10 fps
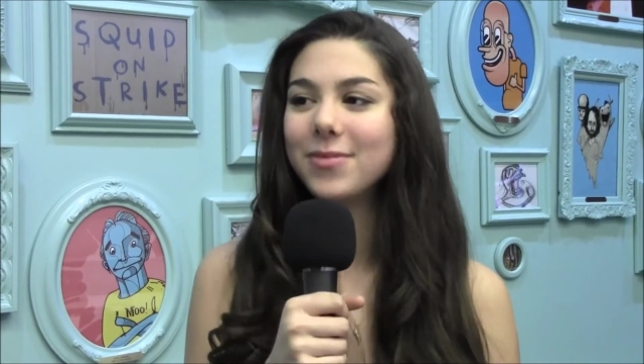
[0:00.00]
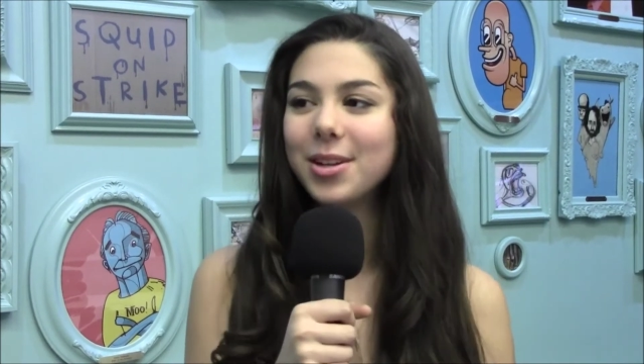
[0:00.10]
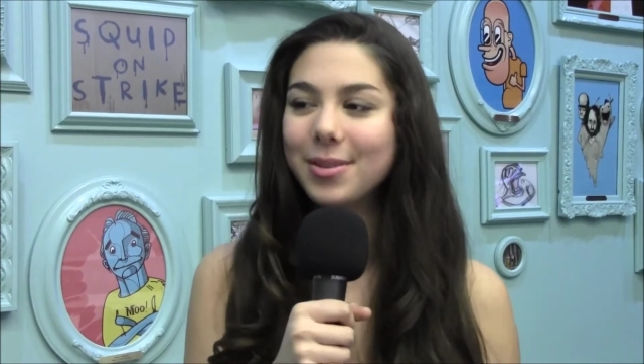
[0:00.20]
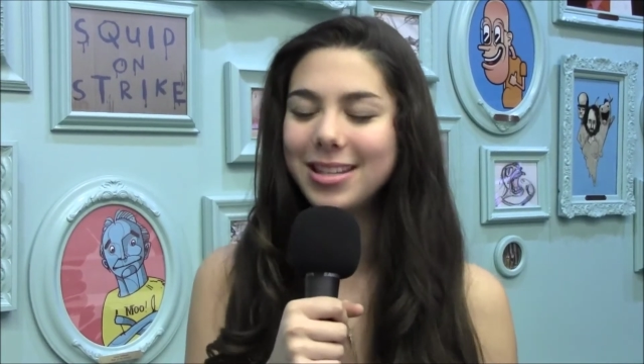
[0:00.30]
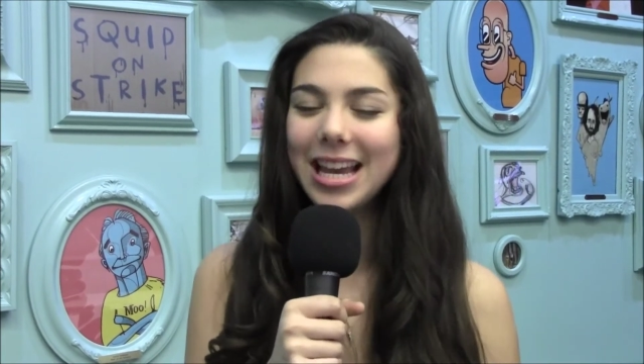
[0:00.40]

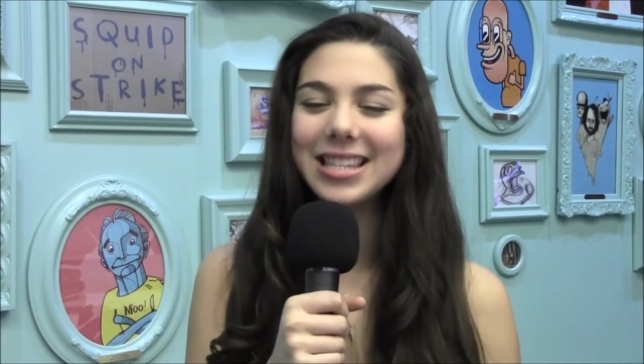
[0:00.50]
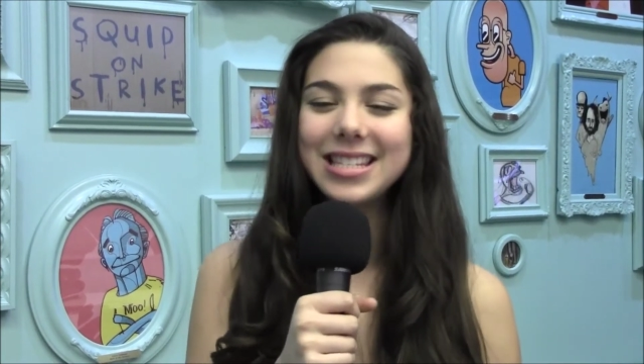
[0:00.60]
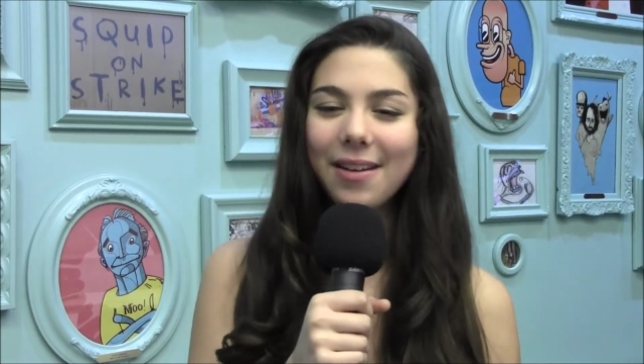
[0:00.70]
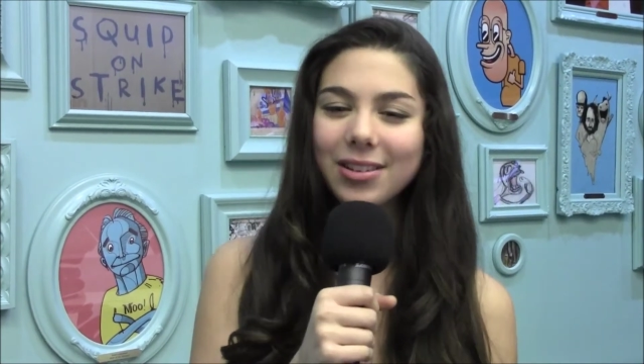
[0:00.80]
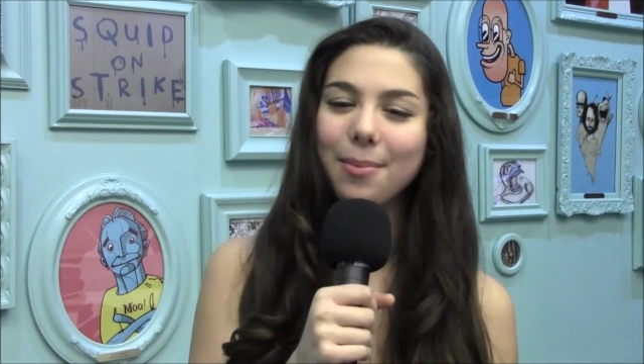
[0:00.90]
so it's it's
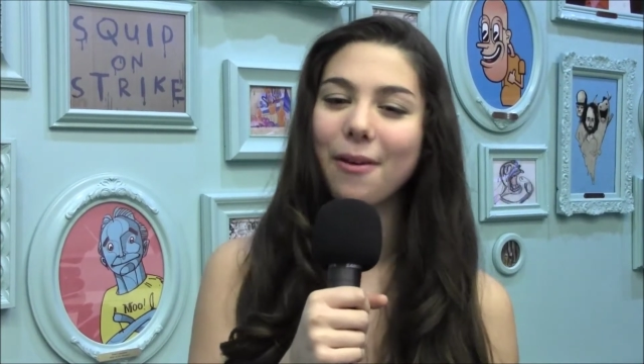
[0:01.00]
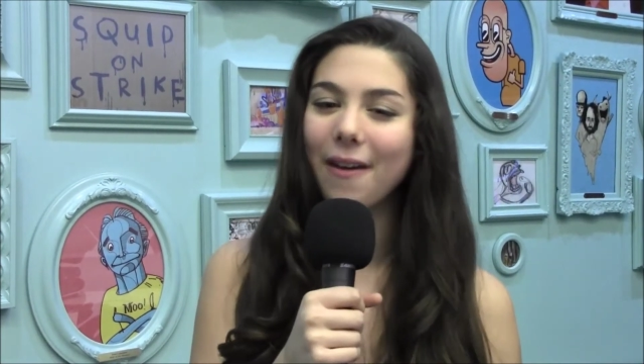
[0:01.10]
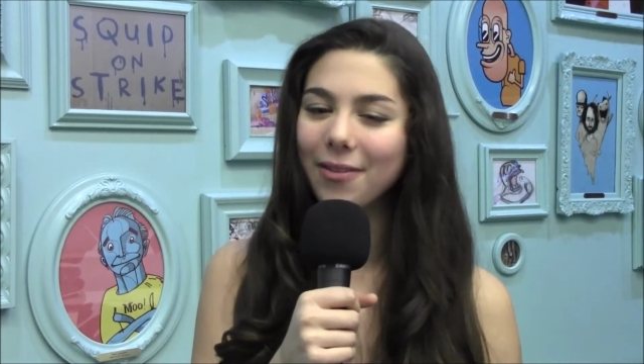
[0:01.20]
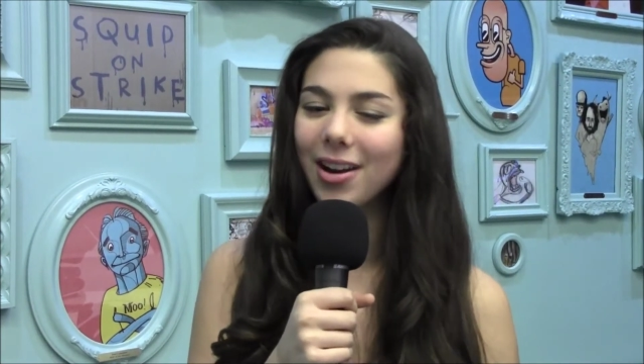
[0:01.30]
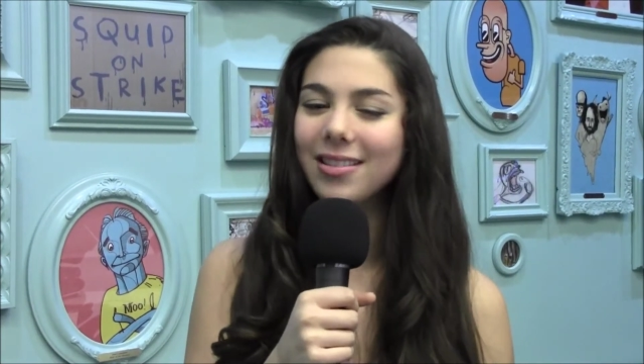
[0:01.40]
definitely my
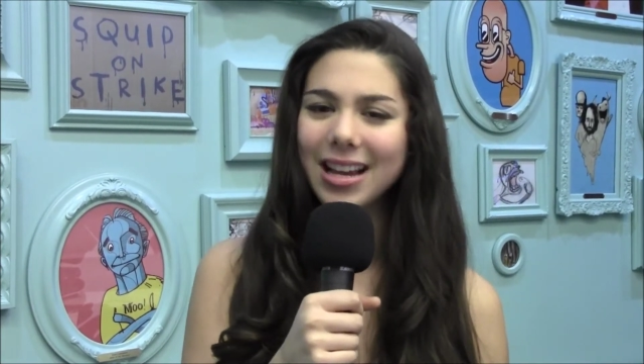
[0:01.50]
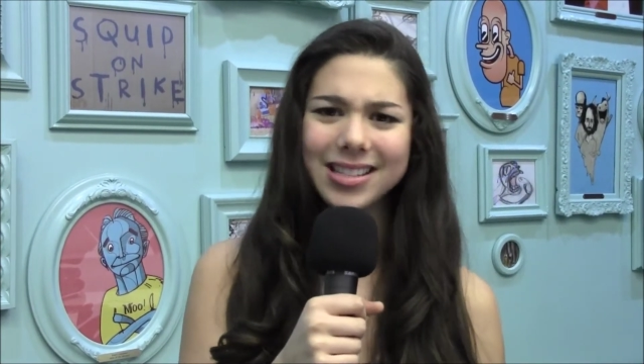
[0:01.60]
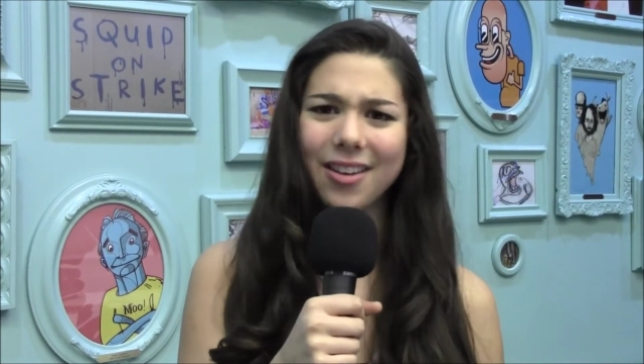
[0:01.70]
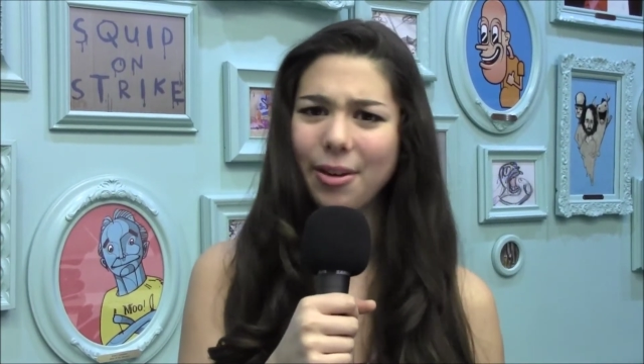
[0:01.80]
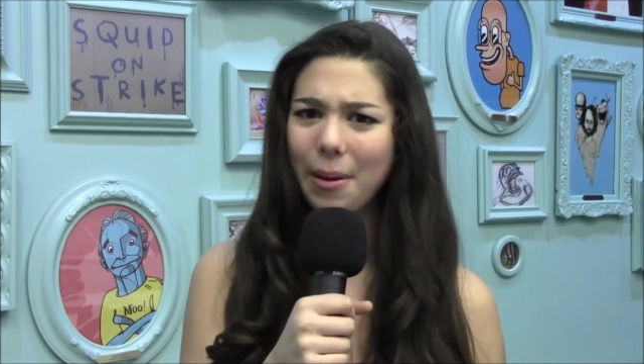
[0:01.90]
favorite
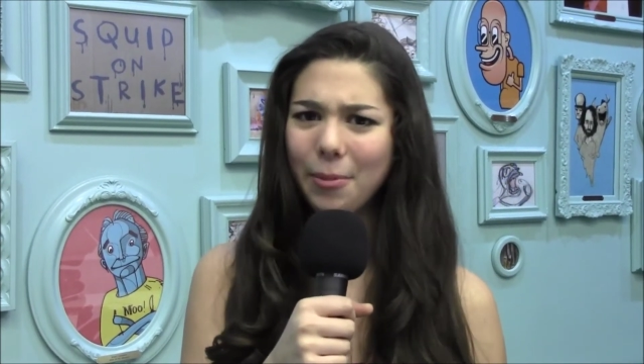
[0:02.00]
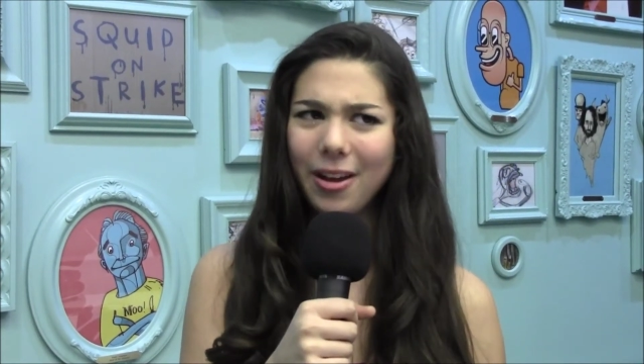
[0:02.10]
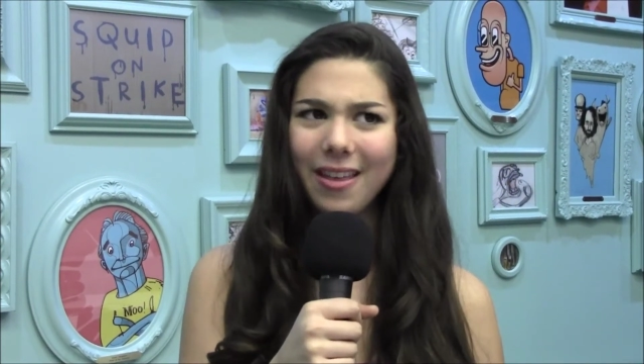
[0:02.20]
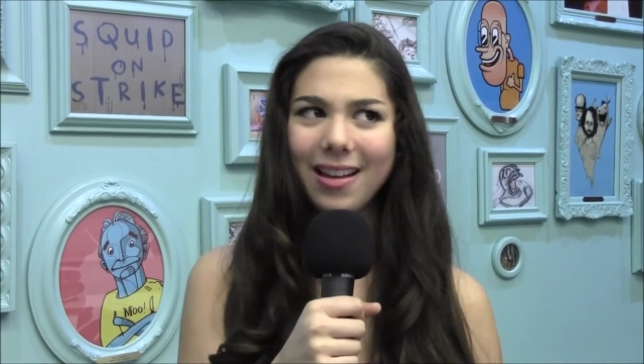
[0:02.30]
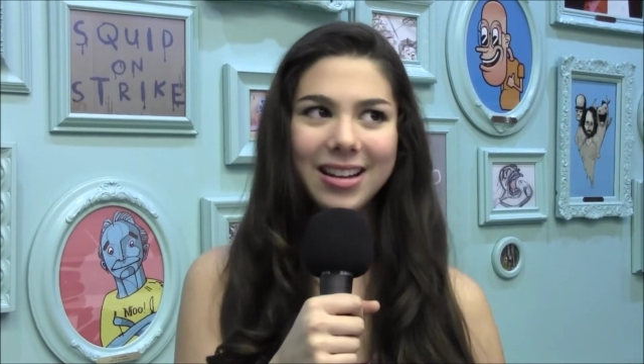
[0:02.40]
thanksgiving memory
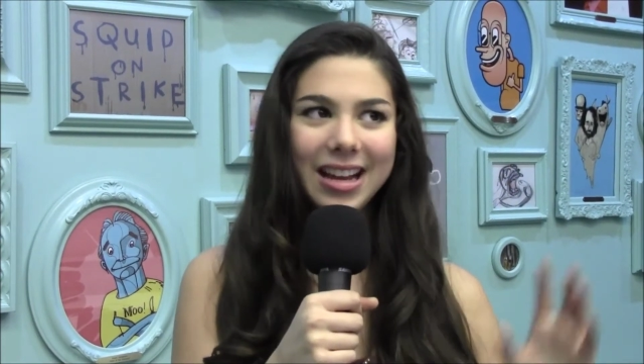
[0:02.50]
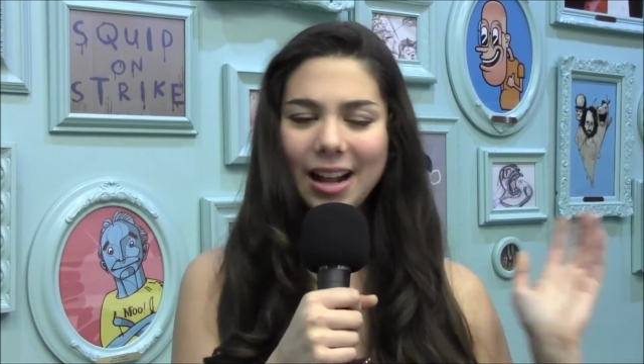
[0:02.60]
that